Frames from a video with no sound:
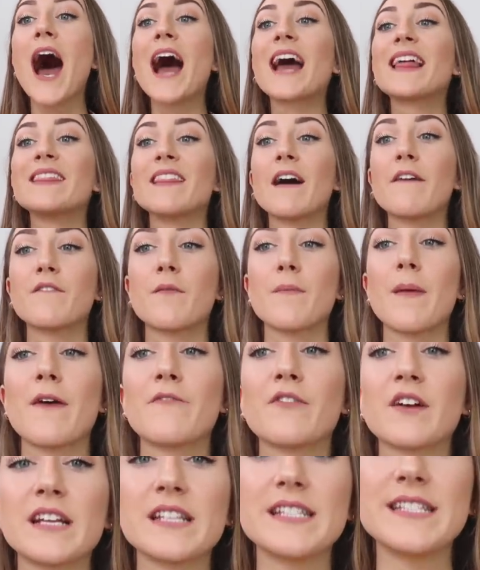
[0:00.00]
I love them. I
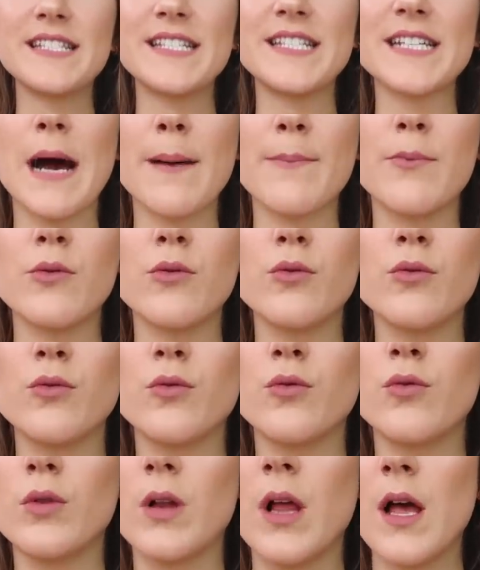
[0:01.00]
have like a
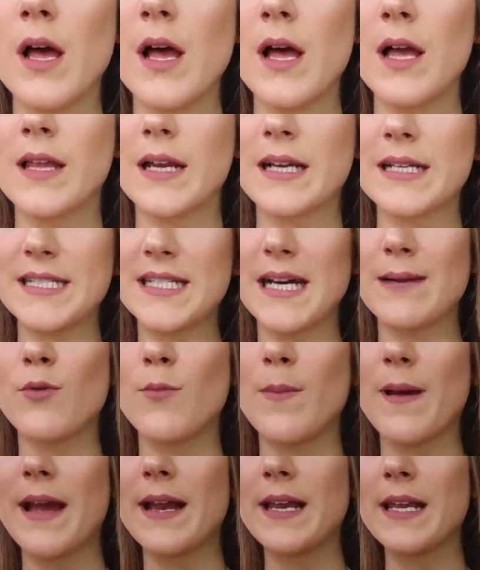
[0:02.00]
double
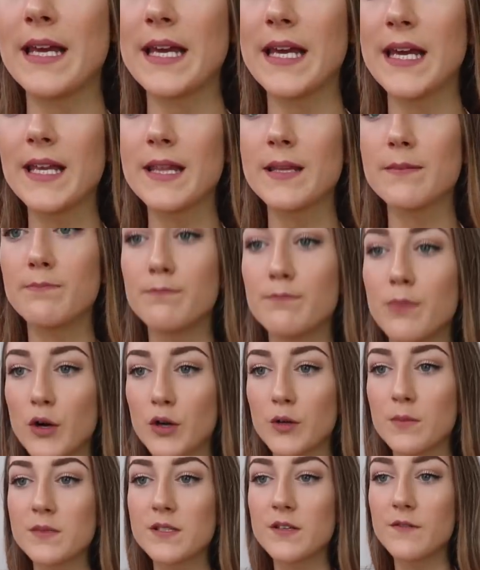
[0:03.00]
band here. The
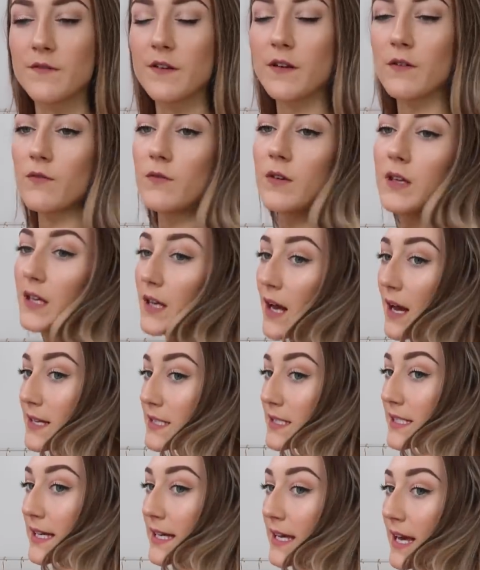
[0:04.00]
bottoms fit really
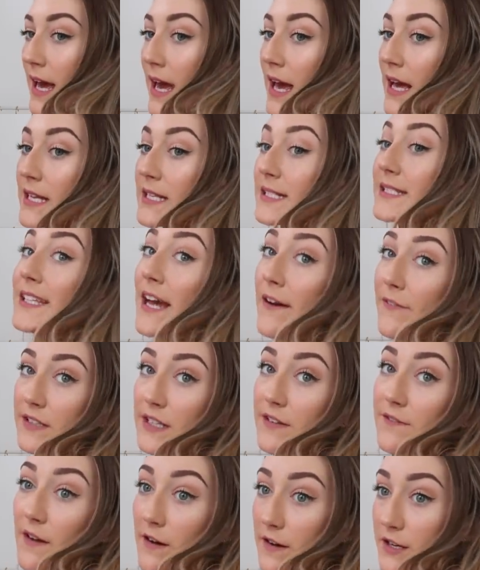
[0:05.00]
nicely.
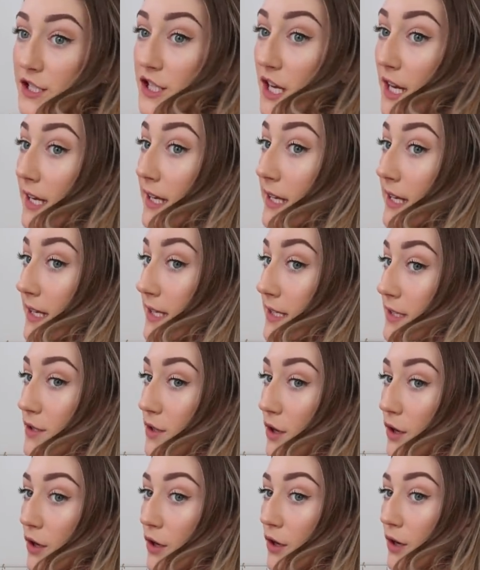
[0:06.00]
Definitely very cheeky.
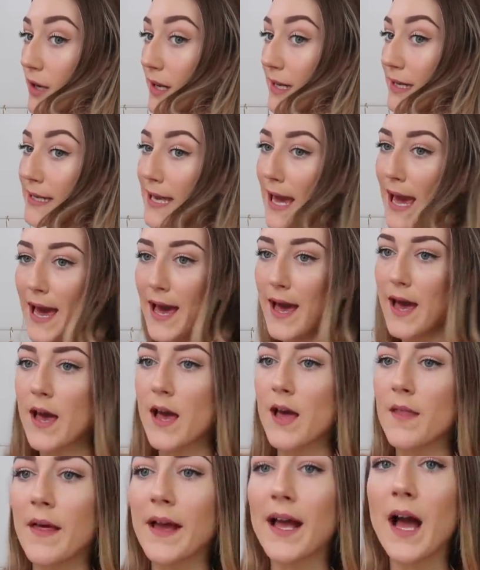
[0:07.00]
So yeah,
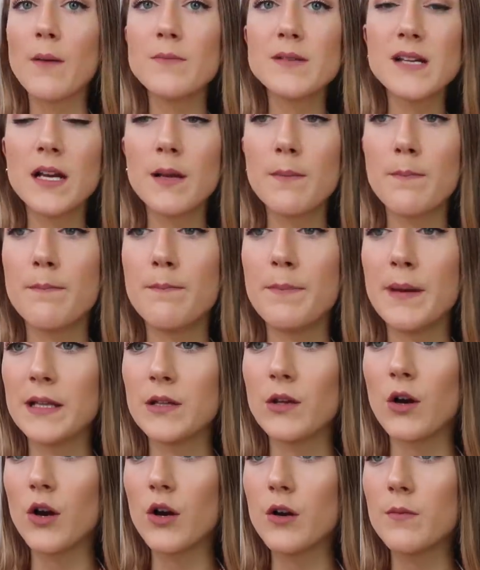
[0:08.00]
they come down a bit
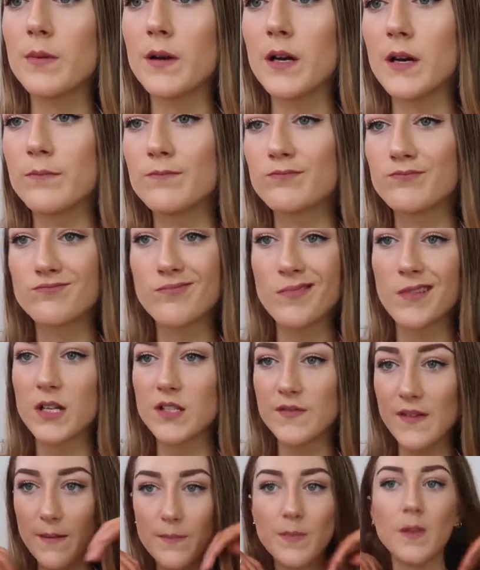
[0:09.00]
low, but
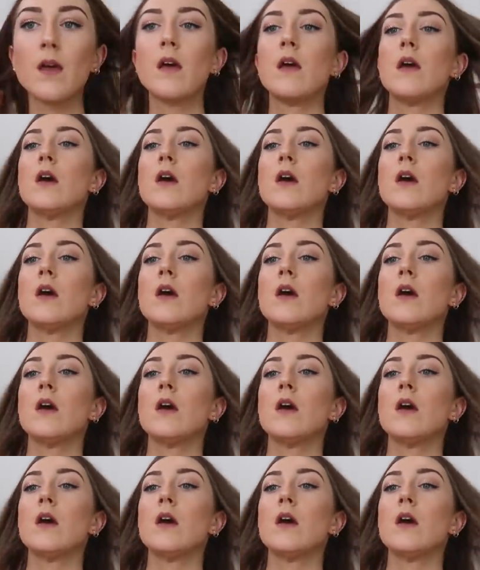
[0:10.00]
it's fine.